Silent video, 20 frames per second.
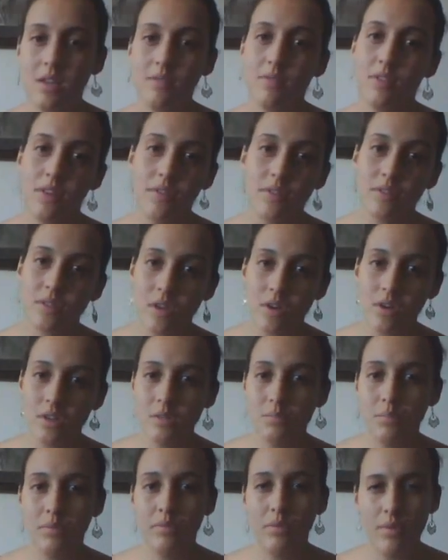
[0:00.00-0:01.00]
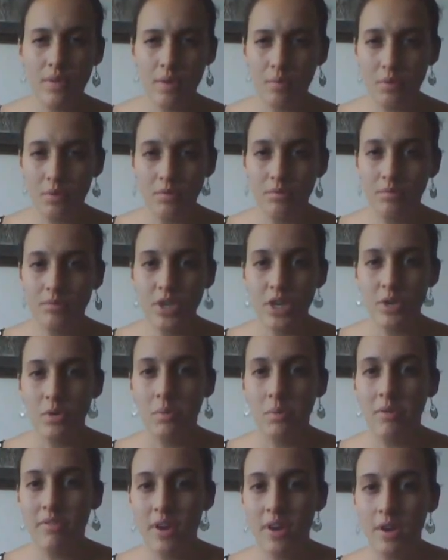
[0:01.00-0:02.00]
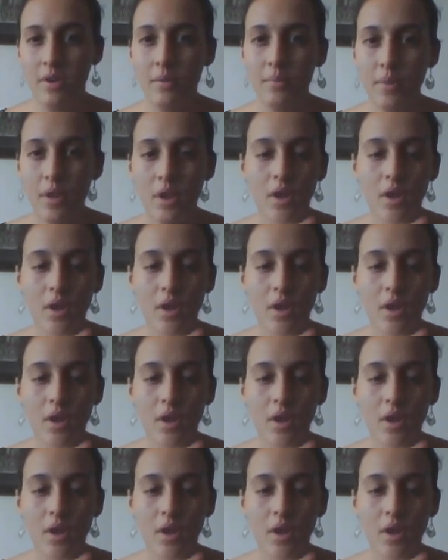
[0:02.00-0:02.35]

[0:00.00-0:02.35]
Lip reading: even in the socks before they were ginormified.